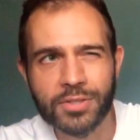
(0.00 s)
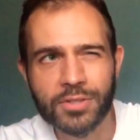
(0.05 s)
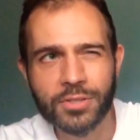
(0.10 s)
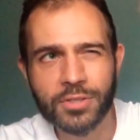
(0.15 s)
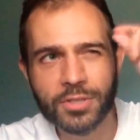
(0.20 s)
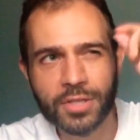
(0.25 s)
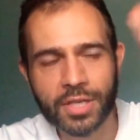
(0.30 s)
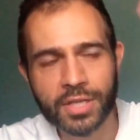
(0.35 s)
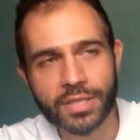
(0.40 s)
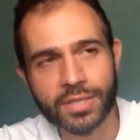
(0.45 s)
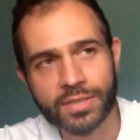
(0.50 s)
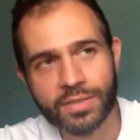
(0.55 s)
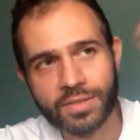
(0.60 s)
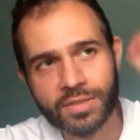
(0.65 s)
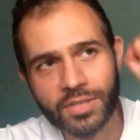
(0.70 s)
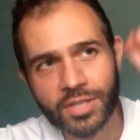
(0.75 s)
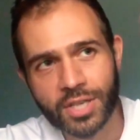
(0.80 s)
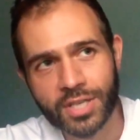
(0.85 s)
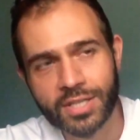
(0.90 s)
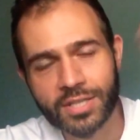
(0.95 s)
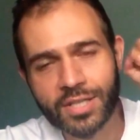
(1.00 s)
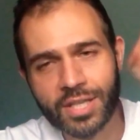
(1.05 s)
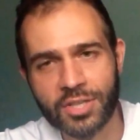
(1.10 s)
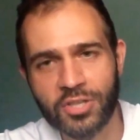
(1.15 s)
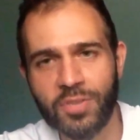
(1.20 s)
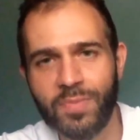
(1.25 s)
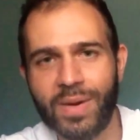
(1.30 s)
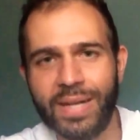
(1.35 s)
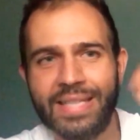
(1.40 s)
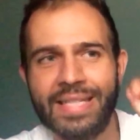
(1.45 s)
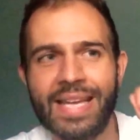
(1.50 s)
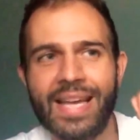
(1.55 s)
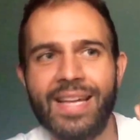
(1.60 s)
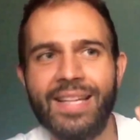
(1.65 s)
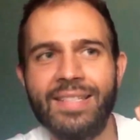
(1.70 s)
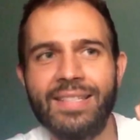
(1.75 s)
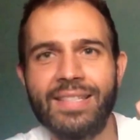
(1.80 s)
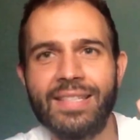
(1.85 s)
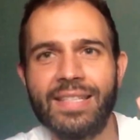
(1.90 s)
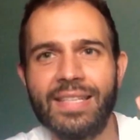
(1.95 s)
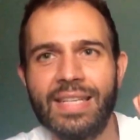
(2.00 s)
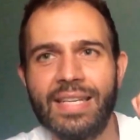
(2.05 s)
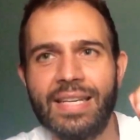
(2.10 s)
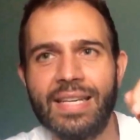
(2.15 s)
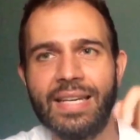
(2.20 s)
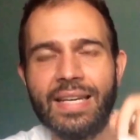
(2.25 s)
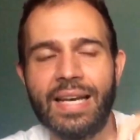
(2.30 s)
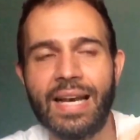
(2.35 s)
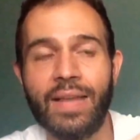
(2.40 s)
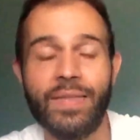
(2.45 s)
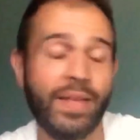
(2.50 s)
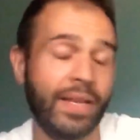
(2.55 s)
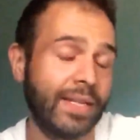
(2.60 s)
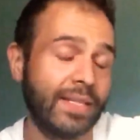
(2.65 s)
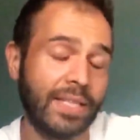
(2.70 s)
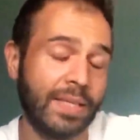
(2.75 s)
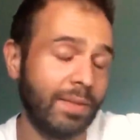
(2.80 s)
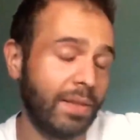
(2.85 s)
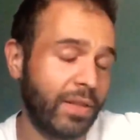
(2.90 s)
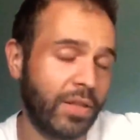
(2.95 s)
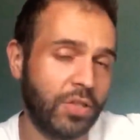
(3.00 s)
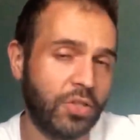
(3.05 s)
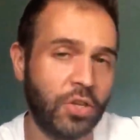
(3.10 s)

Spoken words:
just touching my tent, and then it seemed like they